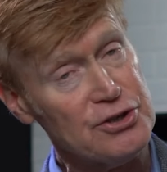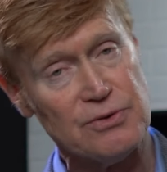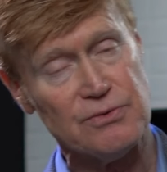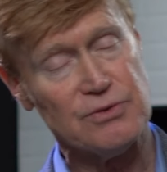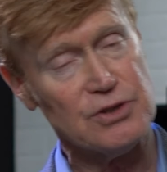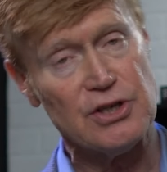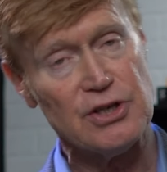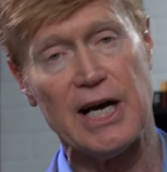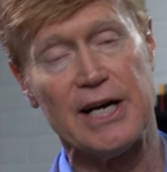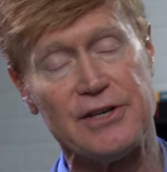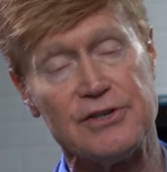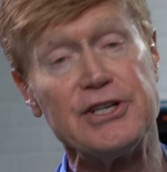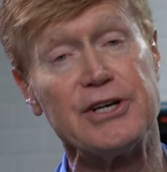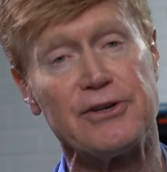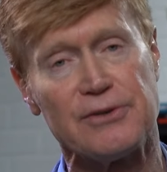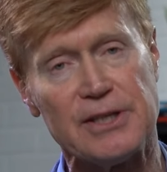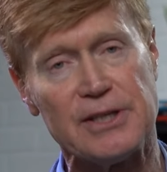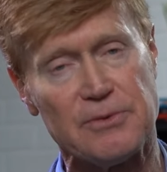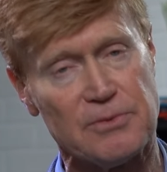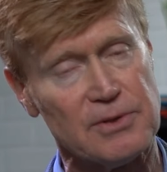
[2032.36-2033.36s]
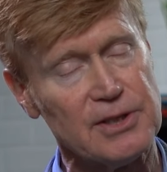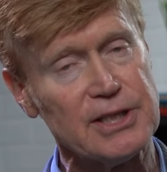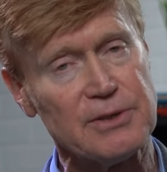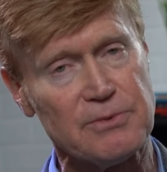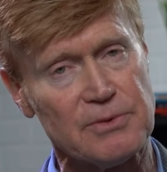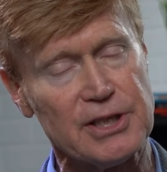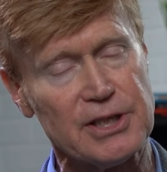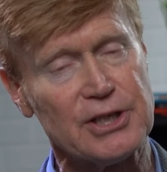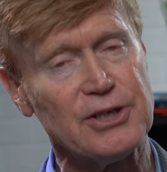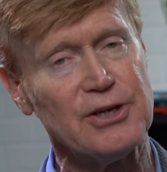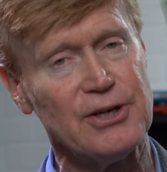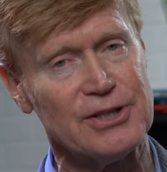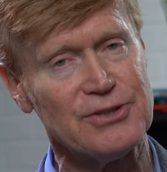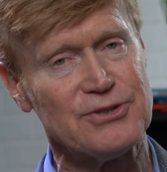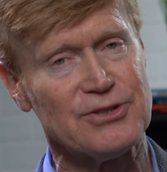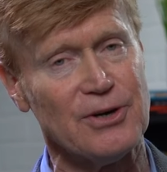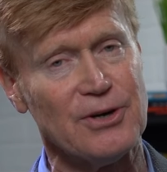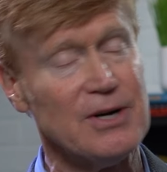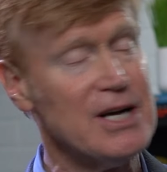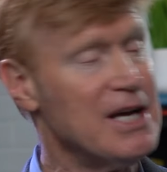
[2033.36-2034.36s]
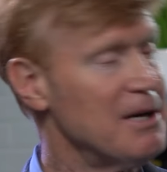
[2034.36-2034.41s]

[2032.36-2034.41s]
you dearly, really, really could. So